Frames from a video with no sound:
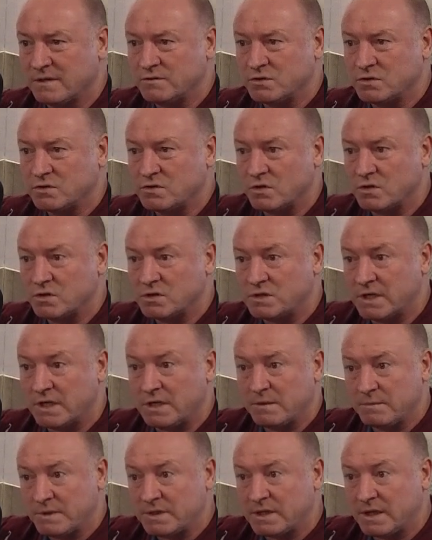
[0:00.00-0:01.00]
I've just got to
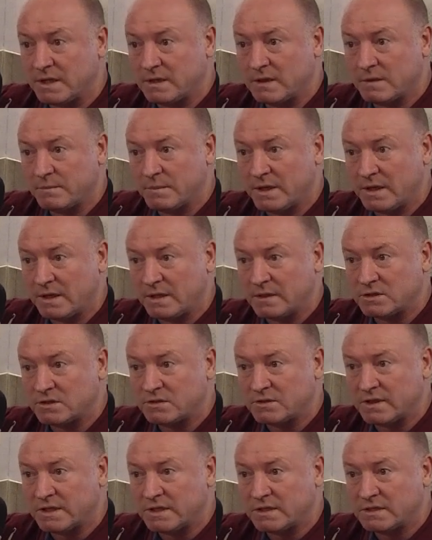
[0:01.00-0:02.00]
stay in behind, behind the
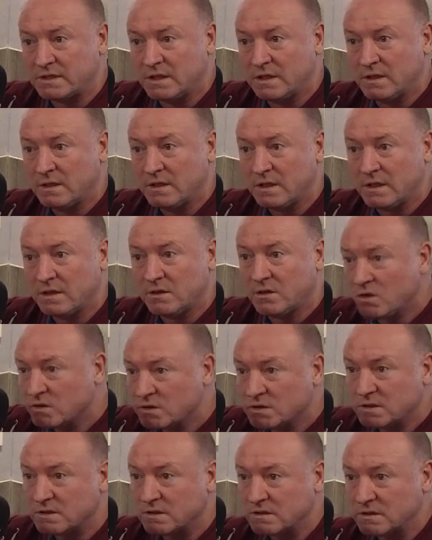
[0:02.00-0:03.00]
strikers. Mm.
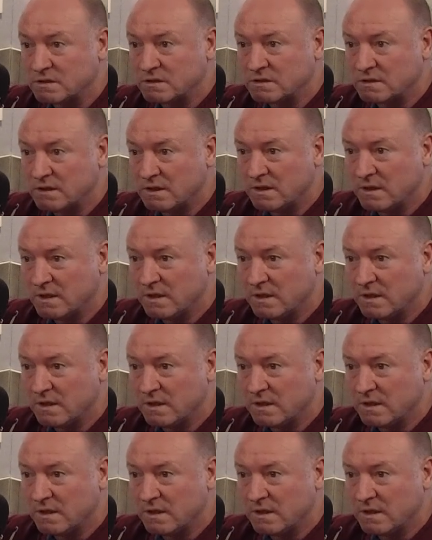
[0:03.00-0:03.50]
Nonsense.